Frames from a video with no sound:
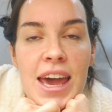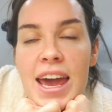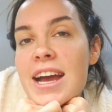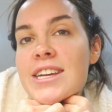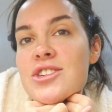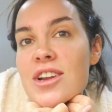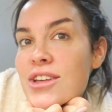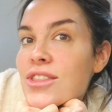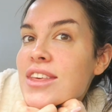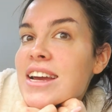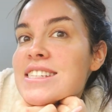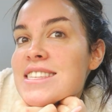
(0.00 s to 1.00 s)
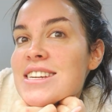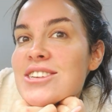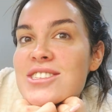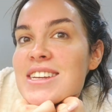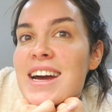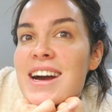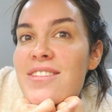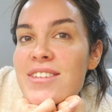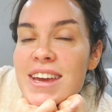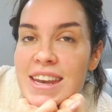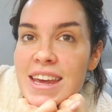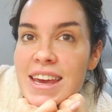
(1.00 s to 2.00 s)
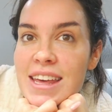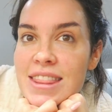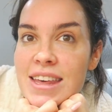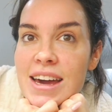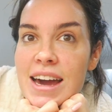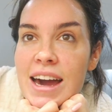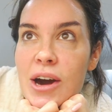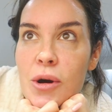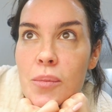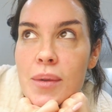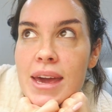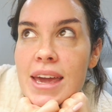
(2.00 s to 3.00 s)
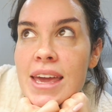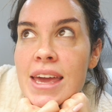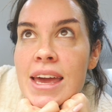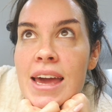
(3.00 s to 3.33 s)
extra little things that it doesn't have in it that help me.